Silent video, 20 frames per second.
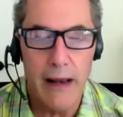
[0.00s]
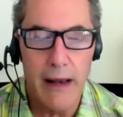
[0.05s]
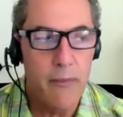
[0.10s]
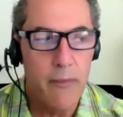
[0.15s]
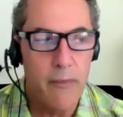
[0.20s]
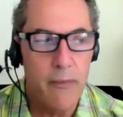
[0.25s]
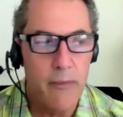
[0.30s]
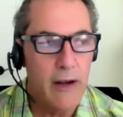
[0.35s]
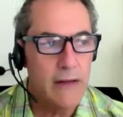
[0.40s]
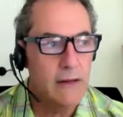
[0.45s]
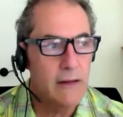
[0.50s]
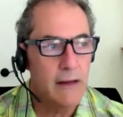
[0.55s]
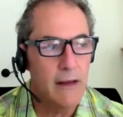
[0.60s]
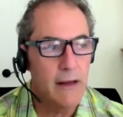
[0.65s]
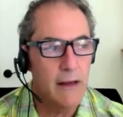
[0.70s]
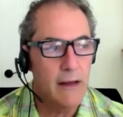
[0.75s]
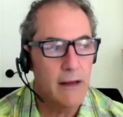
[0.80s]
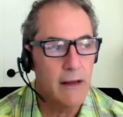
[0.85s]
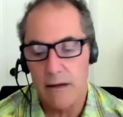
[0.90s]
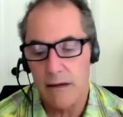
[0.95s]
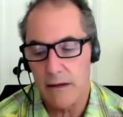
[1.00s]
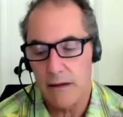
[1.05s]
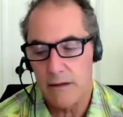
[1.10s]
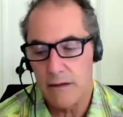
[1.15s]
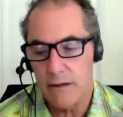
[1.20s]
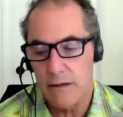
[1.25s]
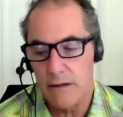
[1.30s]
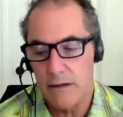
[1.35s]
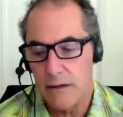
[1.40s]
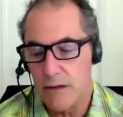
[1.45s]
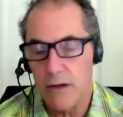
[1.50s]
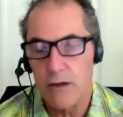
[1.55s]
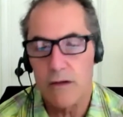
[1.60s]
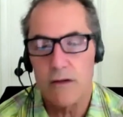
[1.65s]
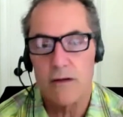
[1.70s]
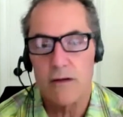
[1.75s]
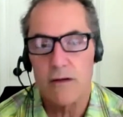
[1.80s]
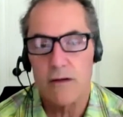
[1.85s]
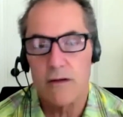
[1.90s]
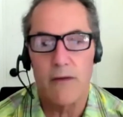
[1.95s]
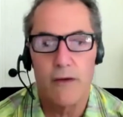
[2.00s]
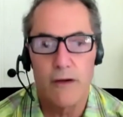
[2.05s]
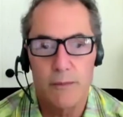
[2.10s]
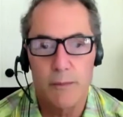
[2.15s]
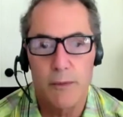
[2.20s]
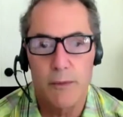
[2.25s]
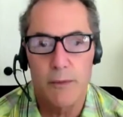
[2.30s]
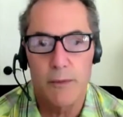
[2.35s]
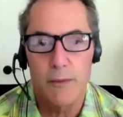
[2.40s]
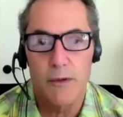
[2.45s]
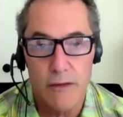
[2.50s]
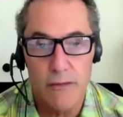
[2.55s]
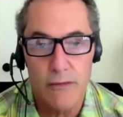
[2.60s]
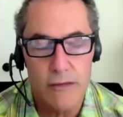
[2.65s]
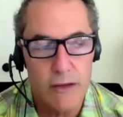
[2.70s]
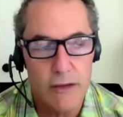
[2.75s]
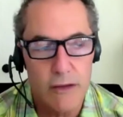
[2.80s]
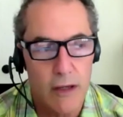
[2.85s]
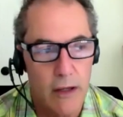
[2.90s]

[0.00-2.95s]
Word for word: but I collaborated and it turned into my first book,